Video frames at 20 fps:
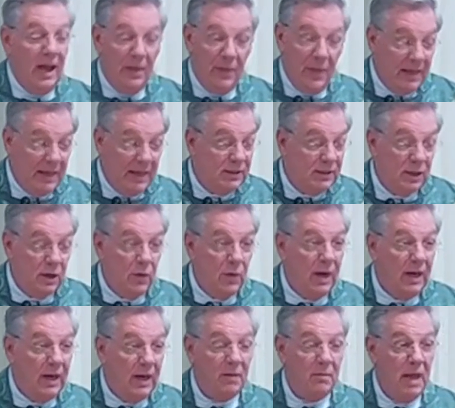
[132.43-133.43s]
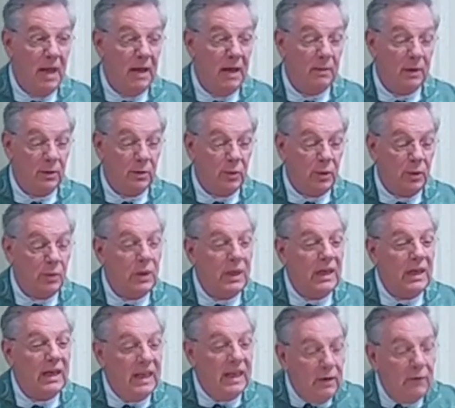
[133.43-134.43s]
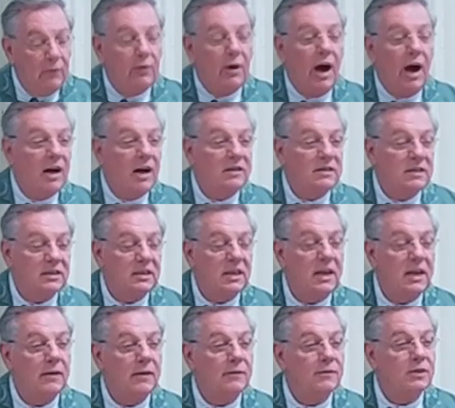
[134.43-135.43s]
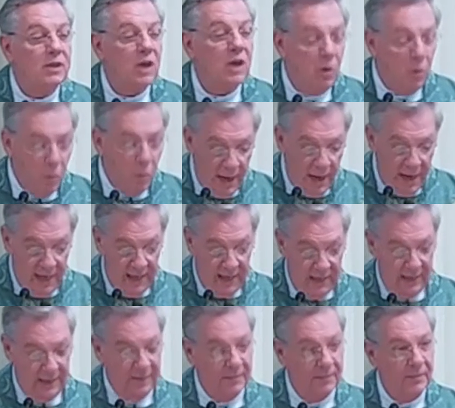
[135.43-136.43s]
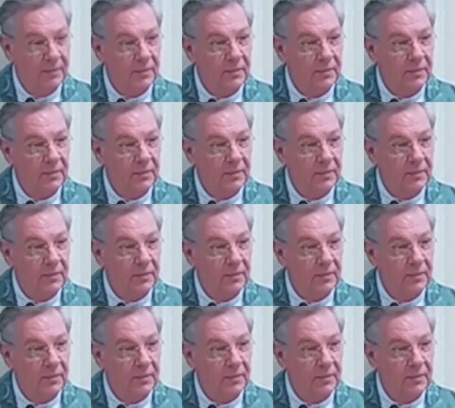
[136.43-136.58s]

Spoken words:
and that's the great commandment, when we give ourselves away